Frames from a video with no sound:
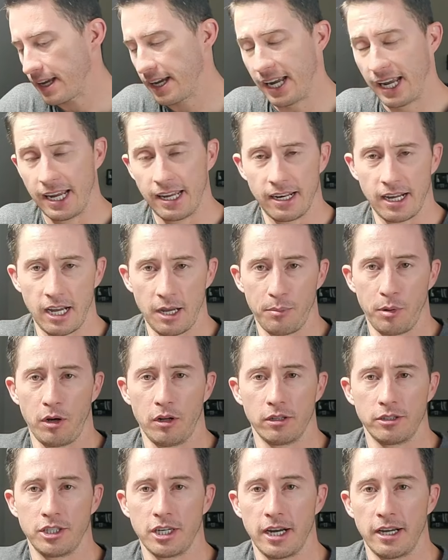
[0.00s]
And I
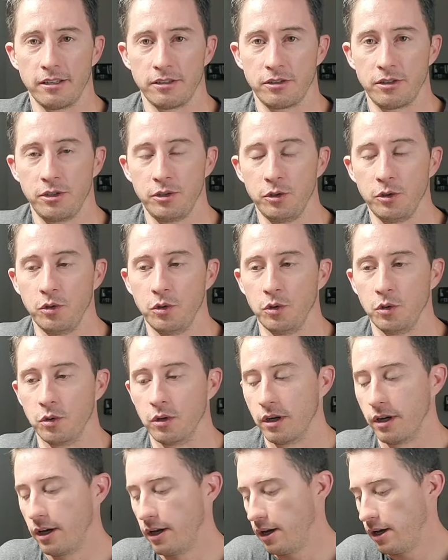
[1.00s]
apologize to
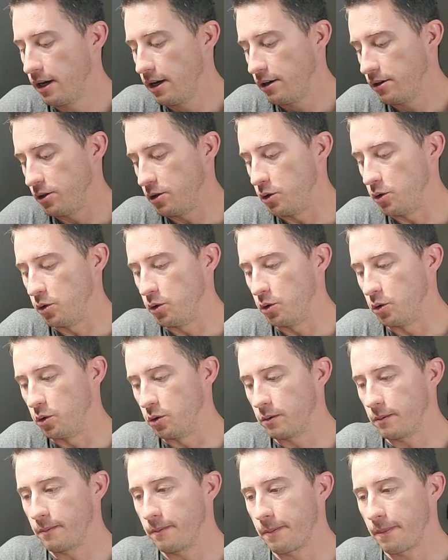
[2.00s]

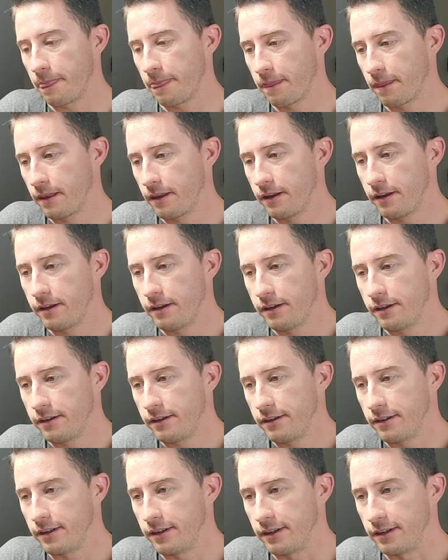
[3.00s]
you
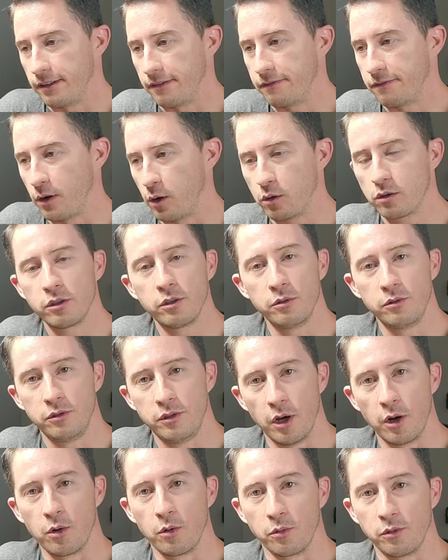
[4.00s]
folks who
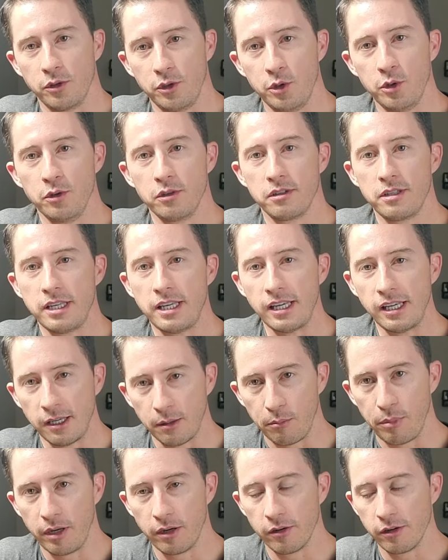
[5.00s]
don't use the
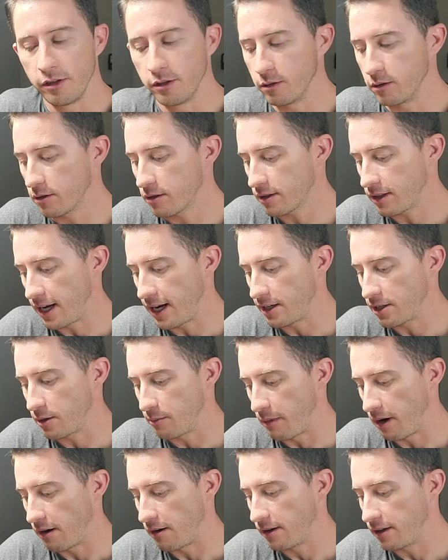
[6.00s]

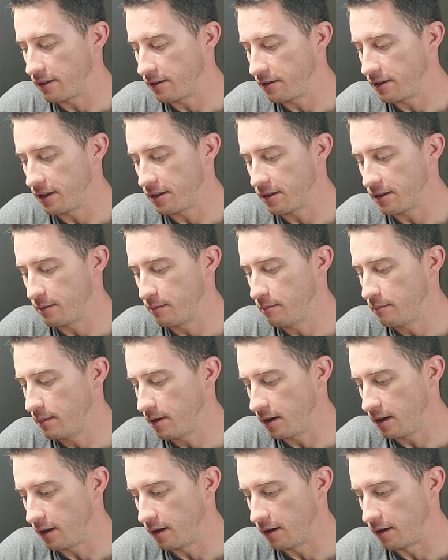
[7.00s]
Imperial/American system
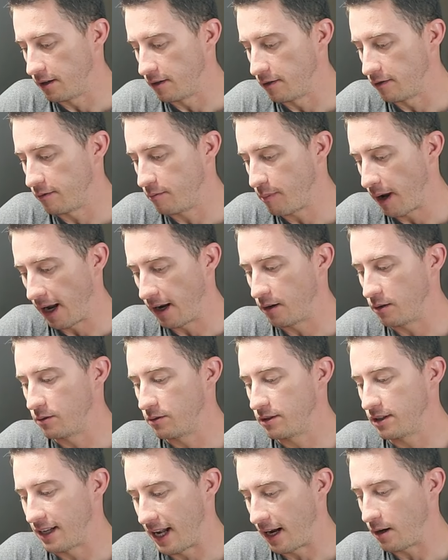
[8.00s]
of
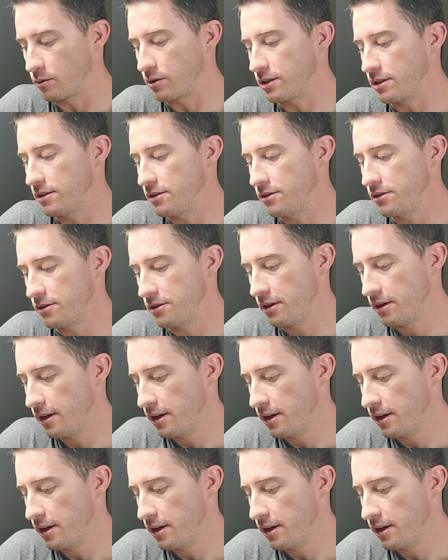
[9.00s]
pounds and ounces.